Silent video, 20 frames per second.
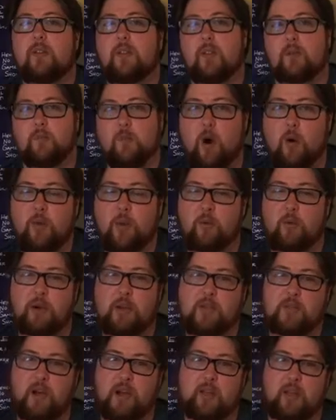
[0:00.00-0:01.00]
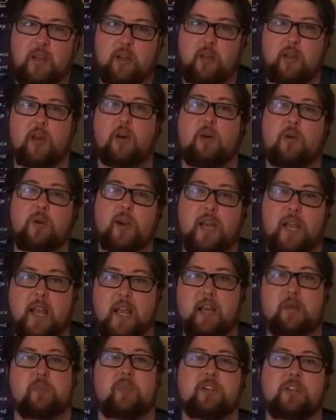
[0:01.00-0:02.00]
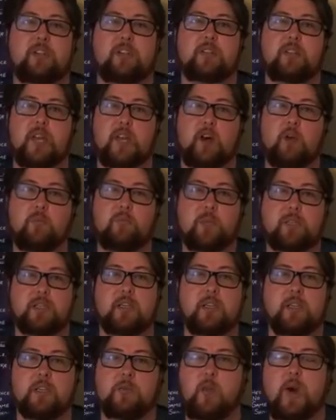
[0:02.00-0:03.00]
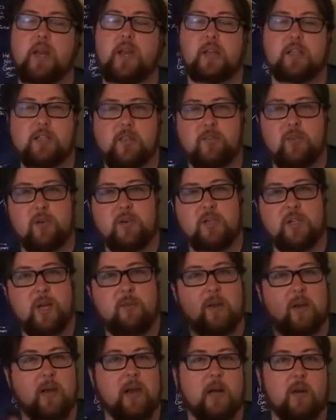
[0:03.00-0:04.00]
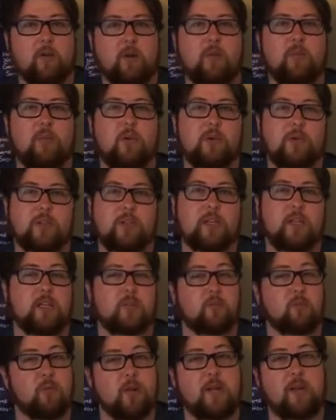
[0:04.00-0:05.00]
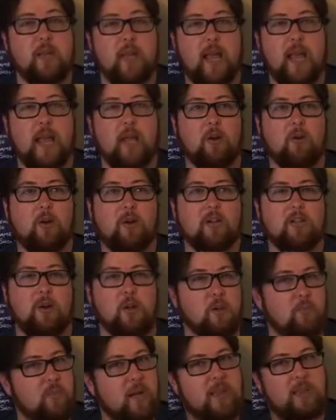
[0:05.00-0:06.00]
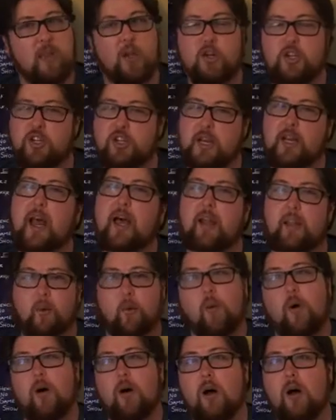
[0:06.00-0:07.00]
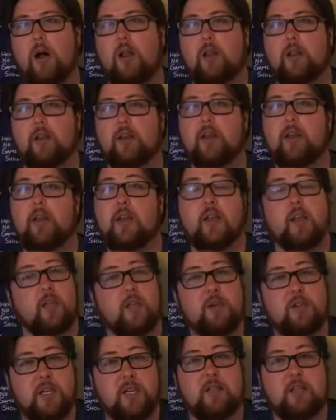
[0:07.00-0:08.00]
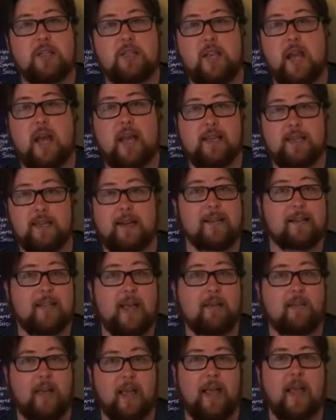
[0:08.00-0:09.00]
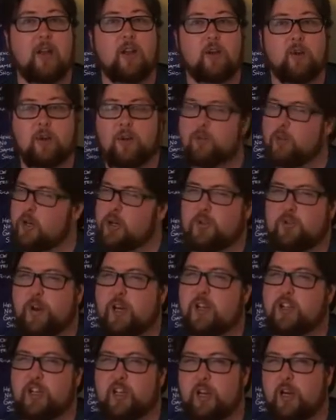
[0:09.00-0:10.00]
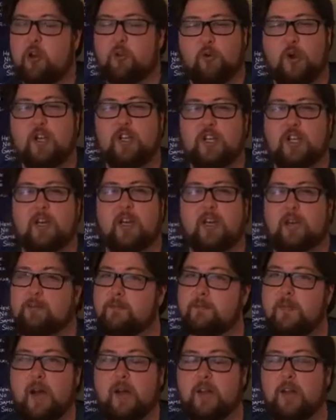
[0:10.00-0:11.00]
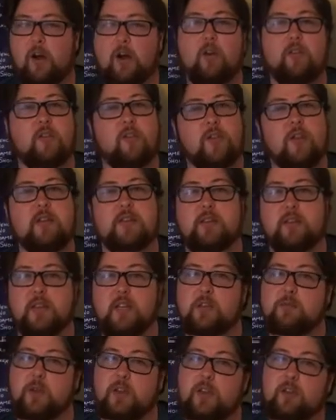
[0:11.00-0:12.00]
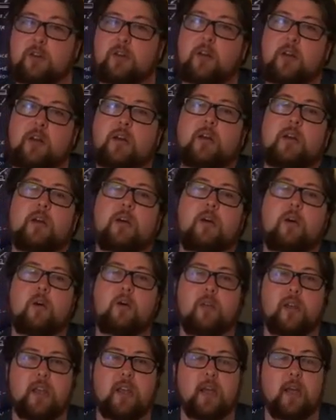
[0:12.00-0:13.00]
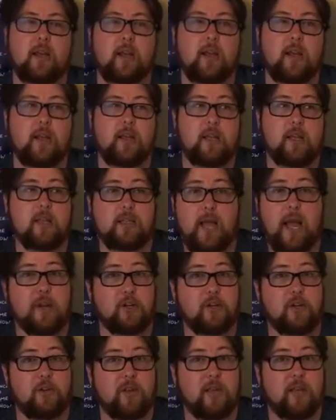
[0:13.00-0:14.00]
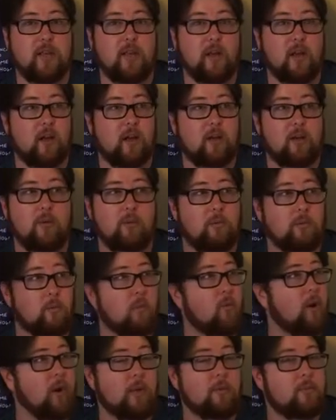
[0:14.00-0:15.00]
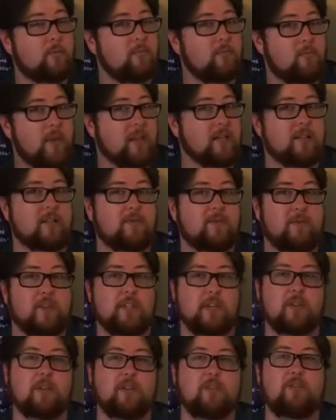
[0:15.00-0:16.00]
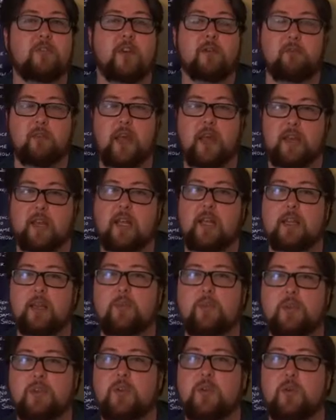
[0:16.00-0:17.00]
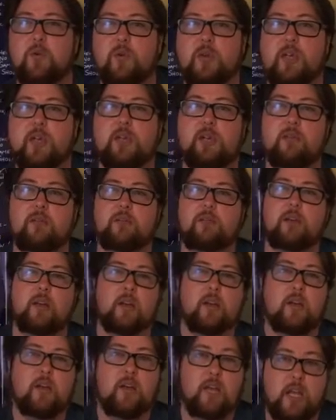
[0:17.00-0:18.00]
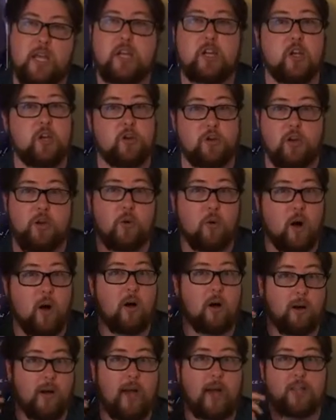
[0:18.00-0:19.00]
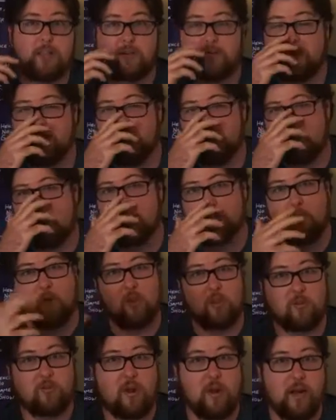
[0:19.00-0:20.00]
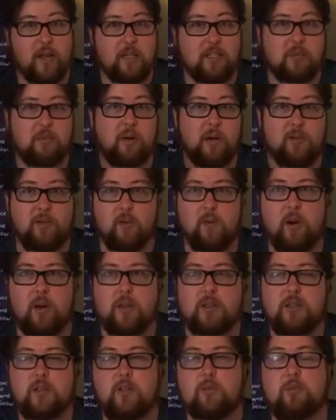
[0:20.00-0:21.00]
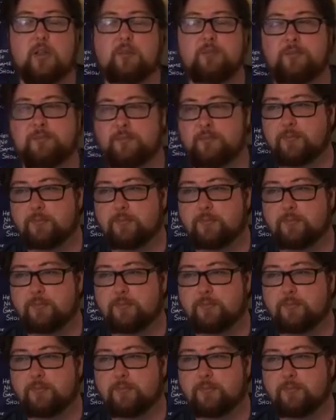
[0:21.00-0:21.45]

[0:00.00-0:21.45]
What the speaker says: The moment where he's finally alone in a prison cell, missing his wedding, is the first time it kind of crumbles, and he gets really angry and starts beating the shit out of the wall. And you see this guy does have anger and frustration and aggression and fucking all the things that he's been holding in. Like, he's actually one of the best physically fit men in the platoon. He could do all kinds of things. He could murder the fuck out of somebody if he wanted to, but